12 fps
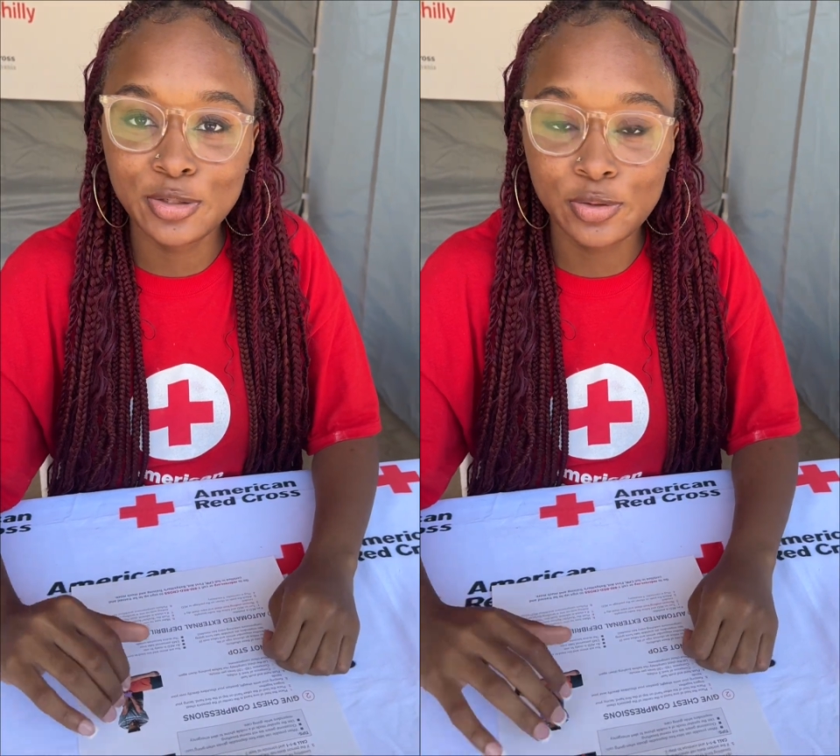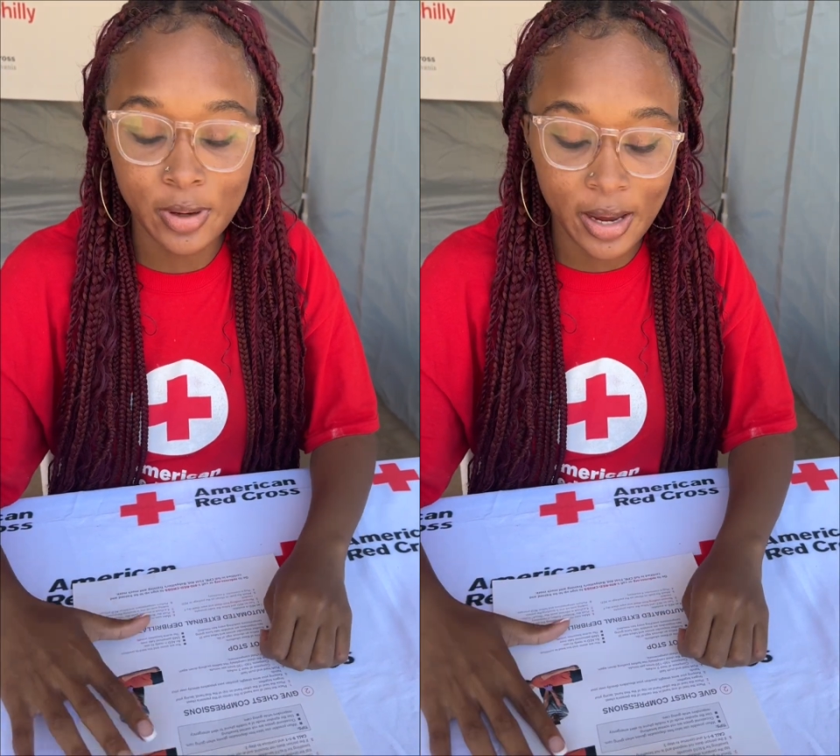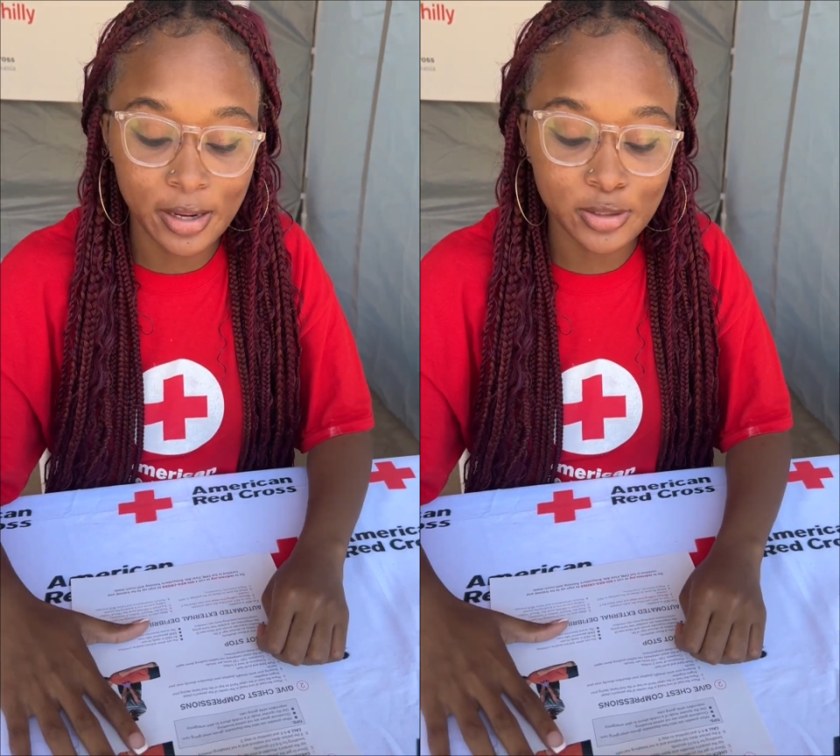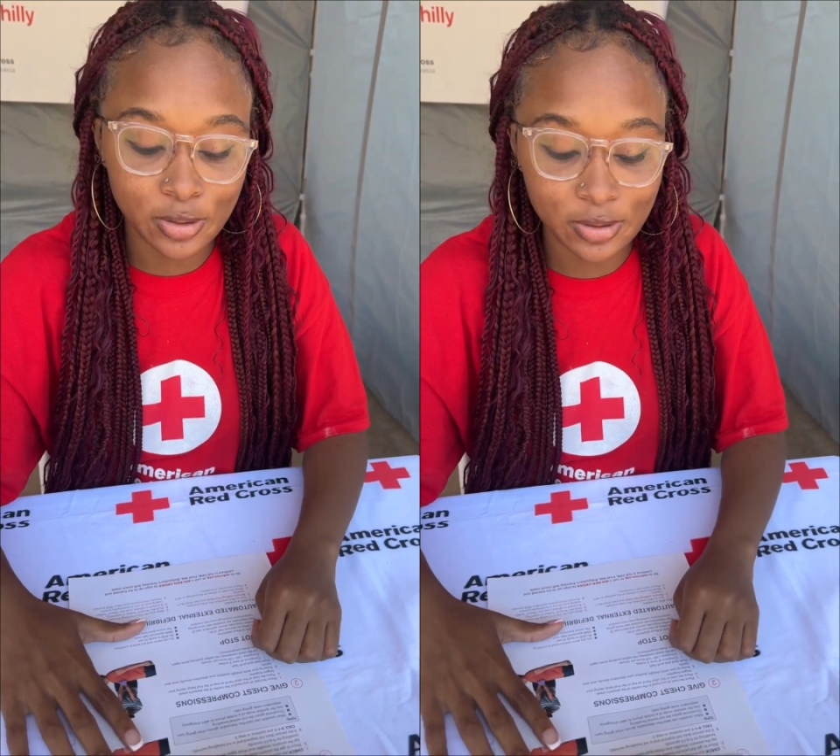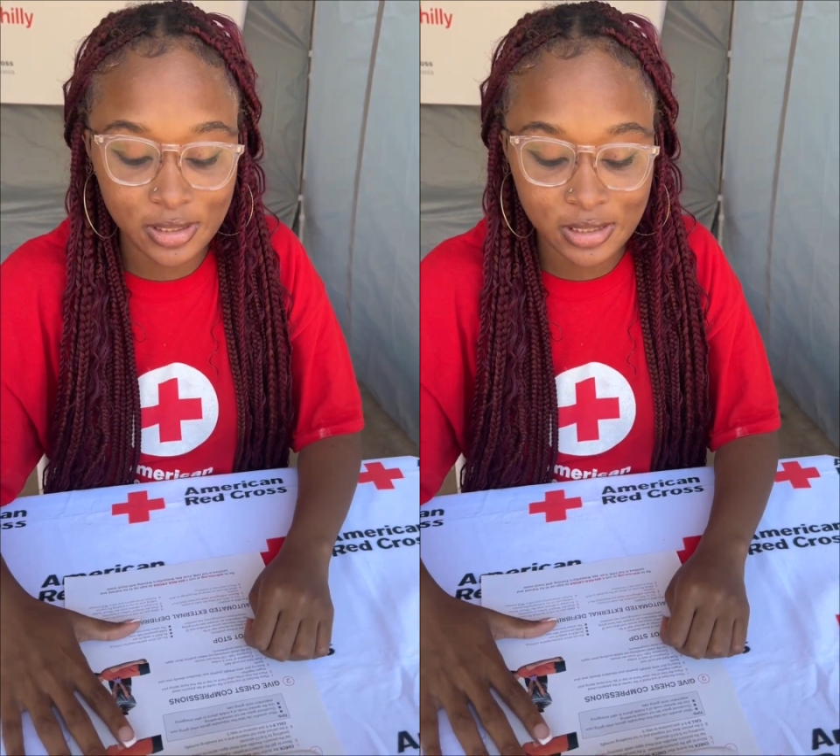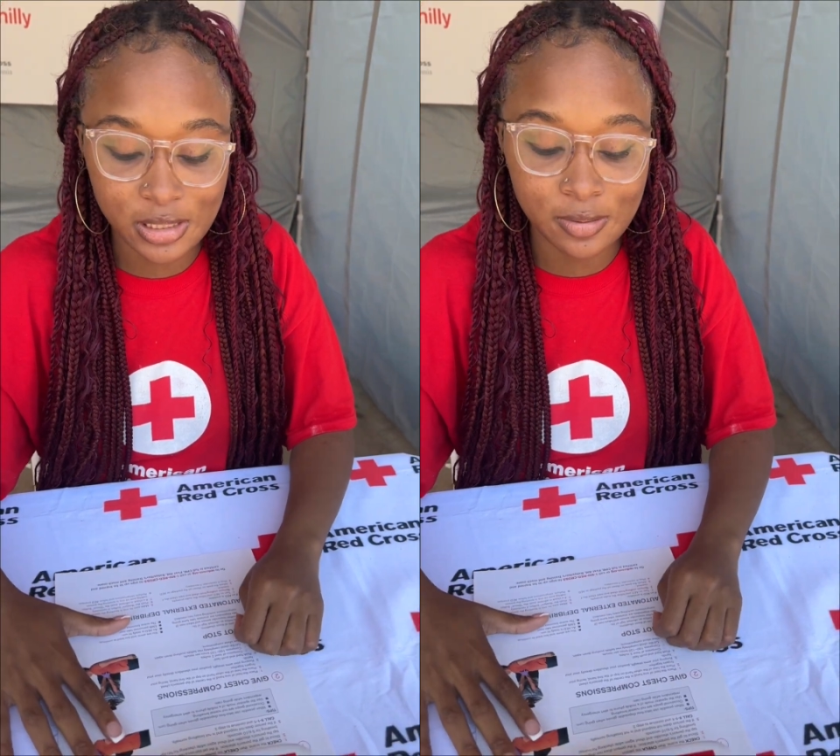do
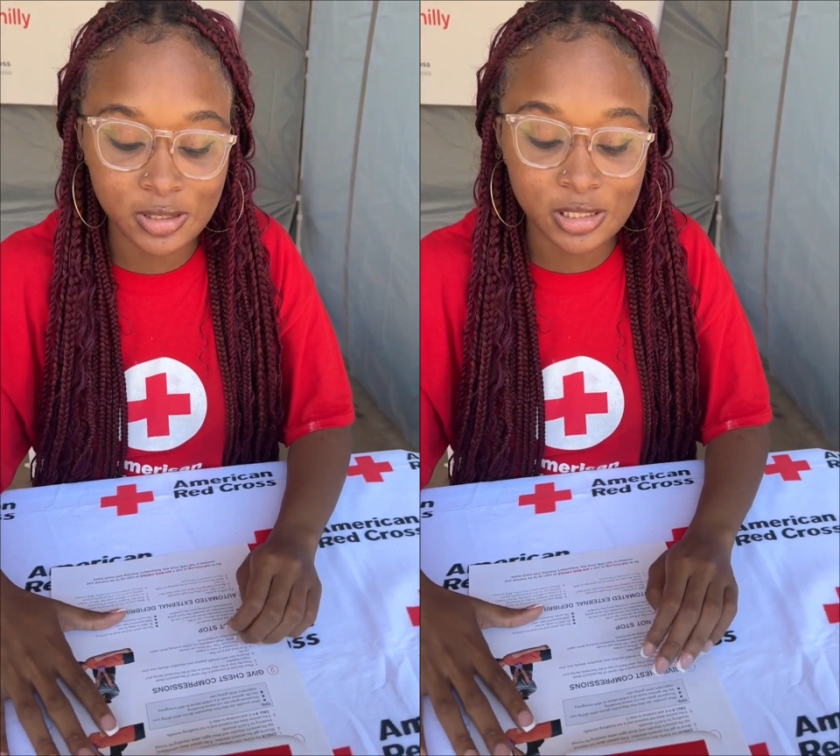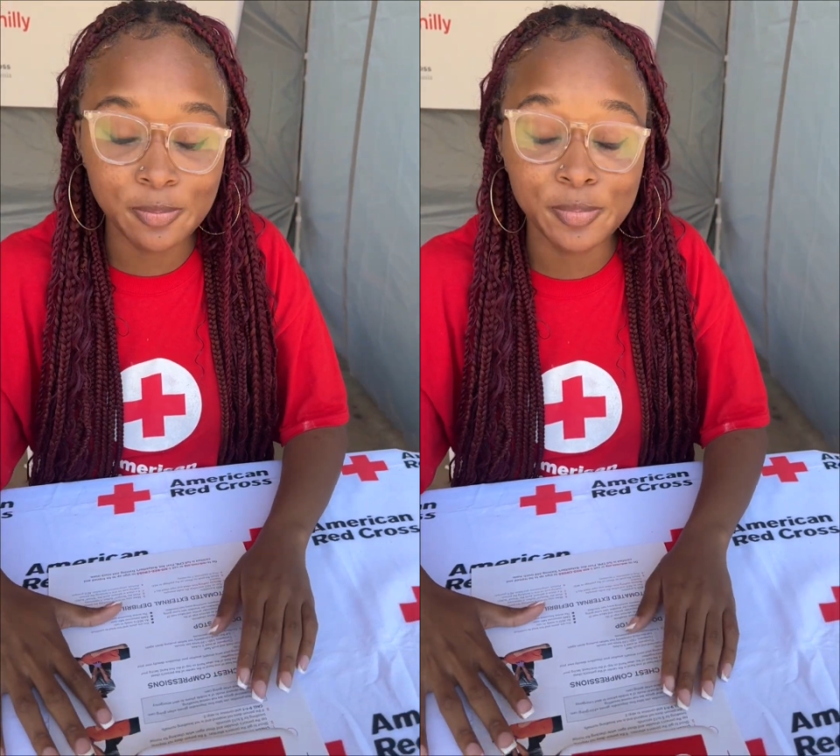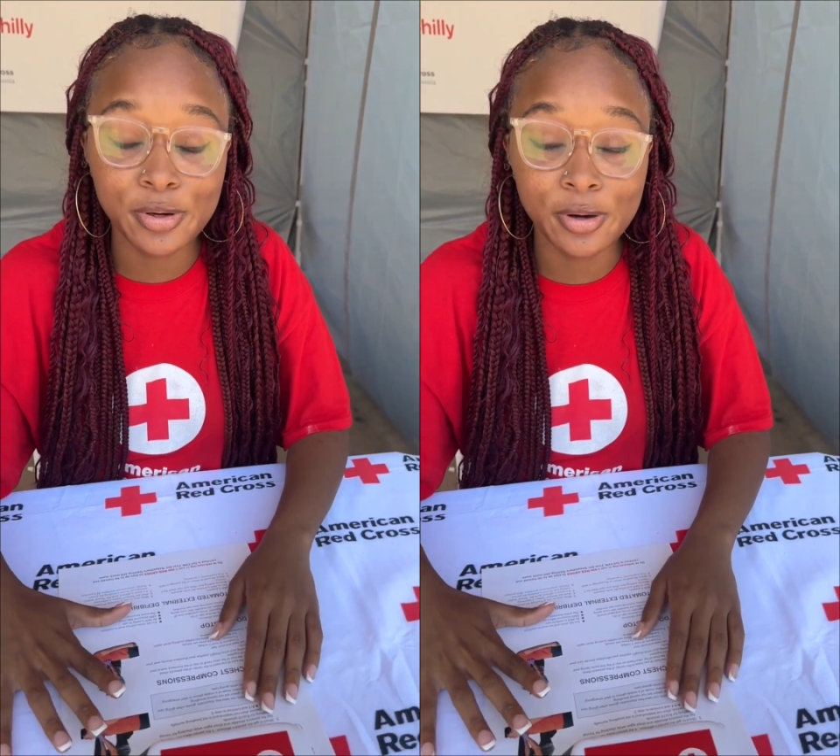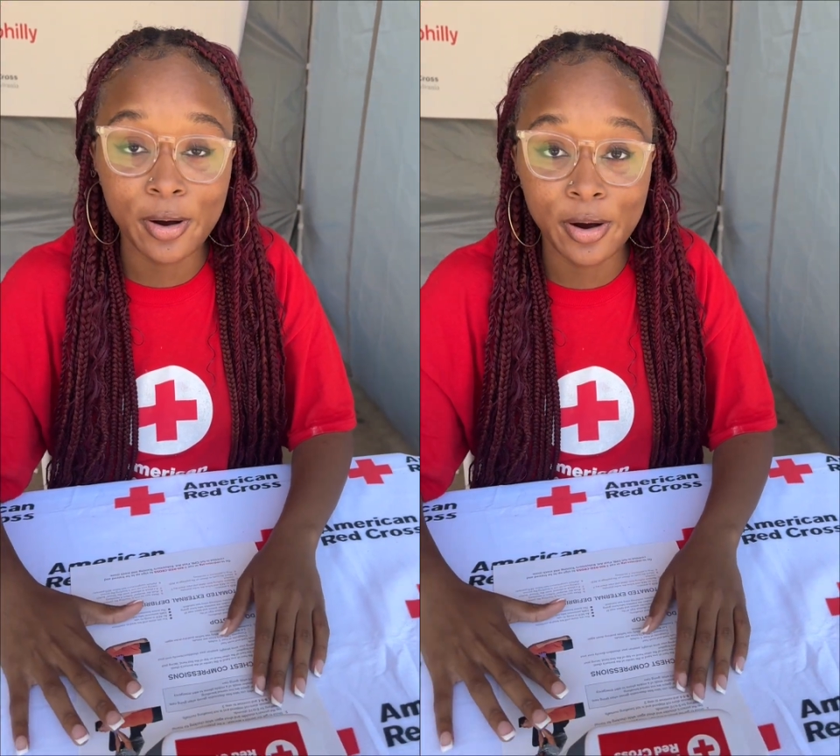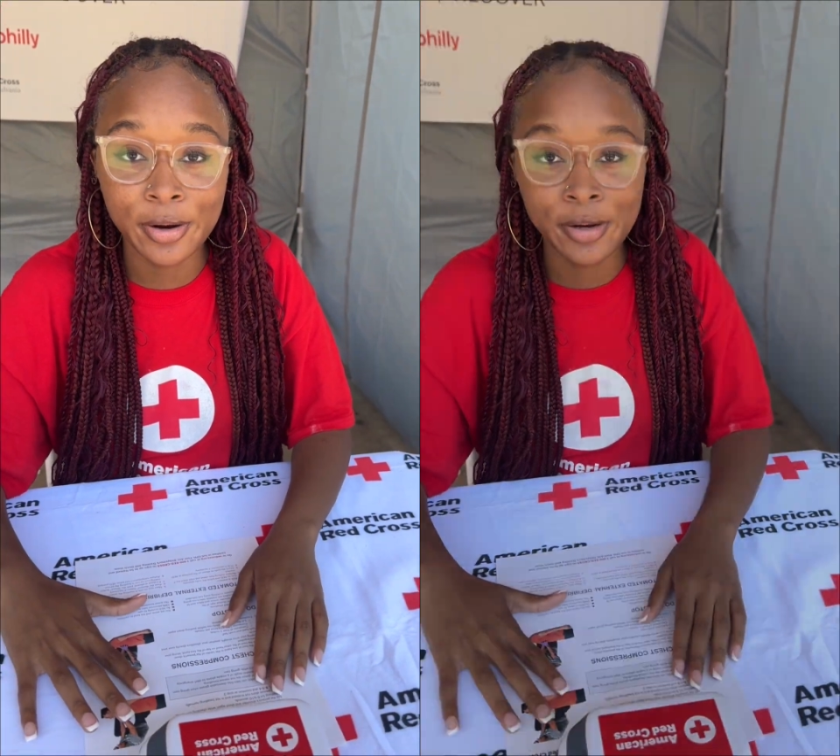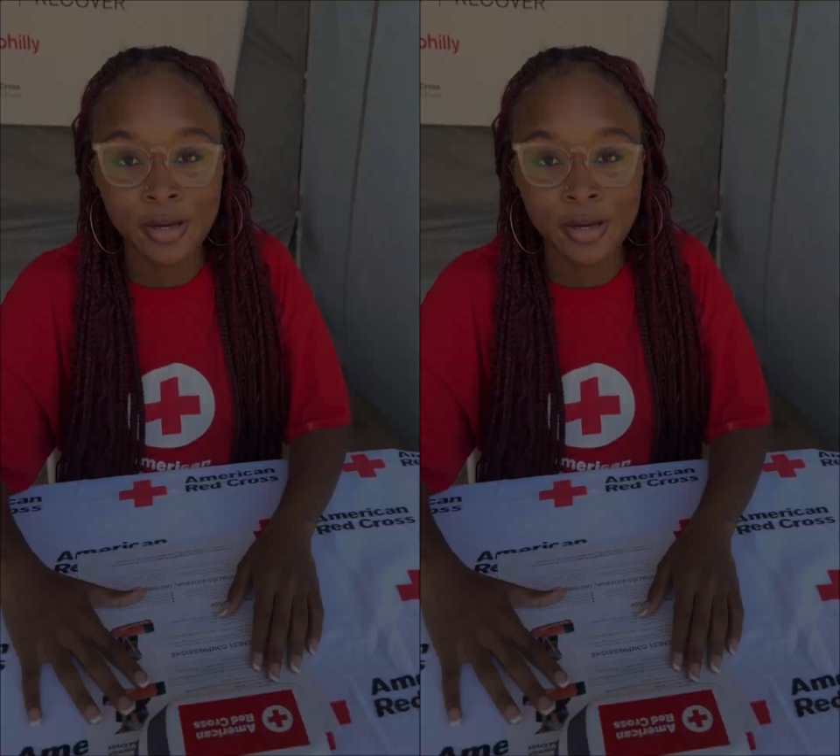hands-only CPR.